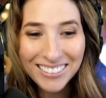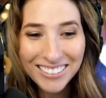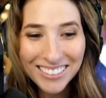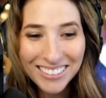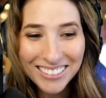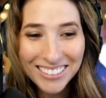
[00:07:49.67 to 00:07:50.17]

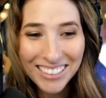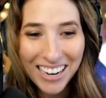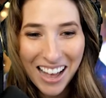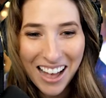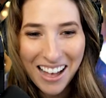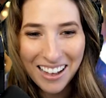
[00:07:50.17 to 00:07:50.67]
just a
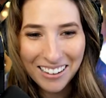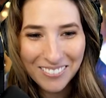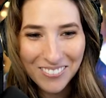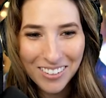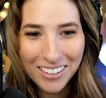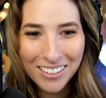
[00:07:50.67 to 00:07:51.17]

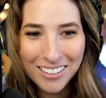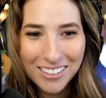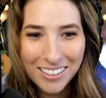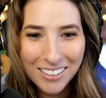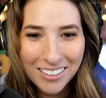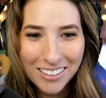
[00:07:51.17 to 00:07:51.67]
jump.
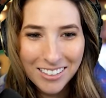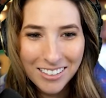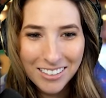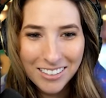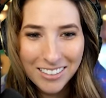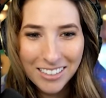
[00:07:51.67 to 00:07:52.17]
It's a
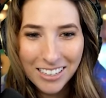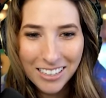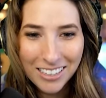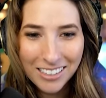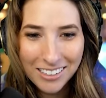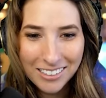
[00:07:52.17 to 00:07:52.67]
jump that
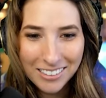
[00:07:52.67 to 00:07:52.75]
I